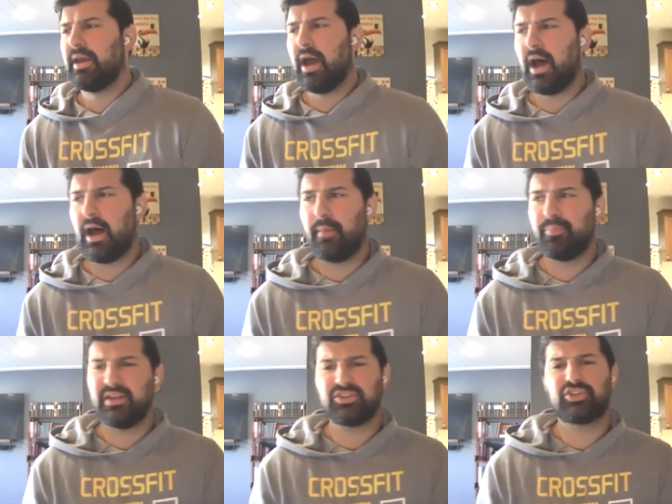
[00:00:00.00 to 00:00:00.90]

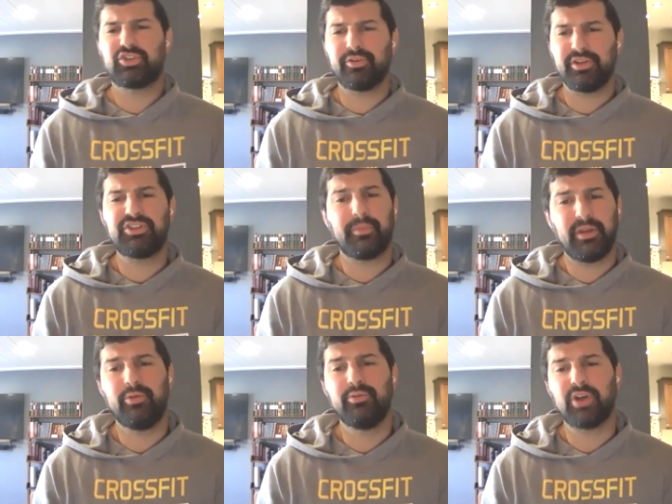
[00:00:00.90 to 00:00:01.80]
And certainly somebody
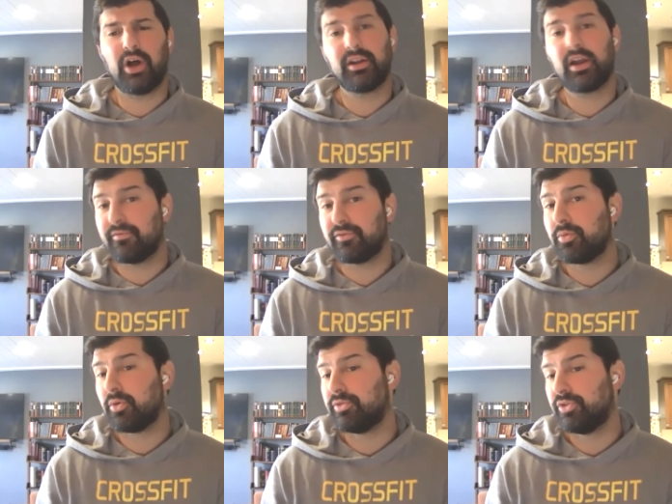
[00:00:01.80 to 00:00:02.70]
who's
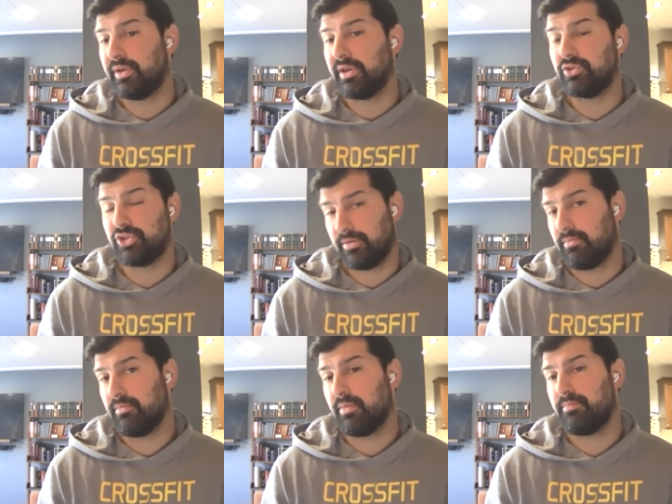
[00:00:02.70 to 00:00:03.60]
uncomfortable doing
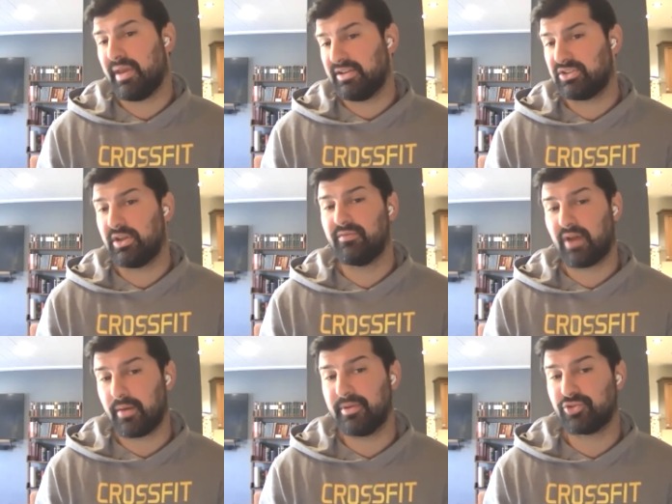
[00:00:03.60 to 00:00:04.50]
gym-based
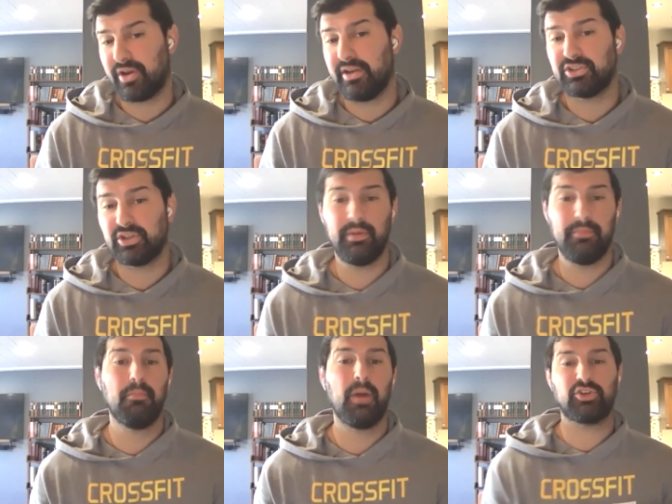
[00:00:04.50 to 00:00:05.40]
environment training is going to be
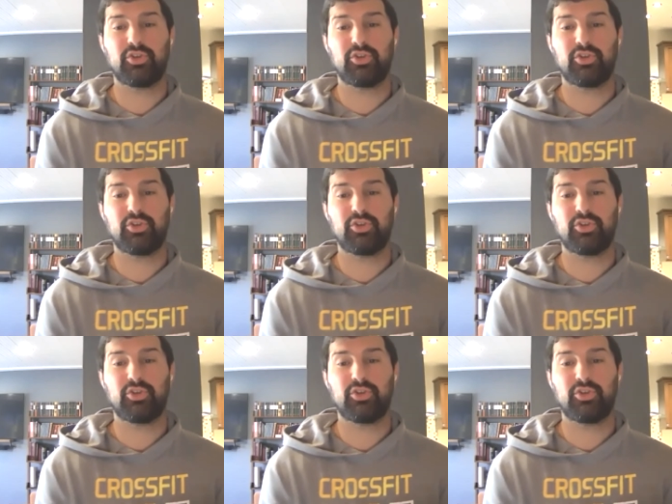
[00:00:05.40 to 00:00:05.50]
much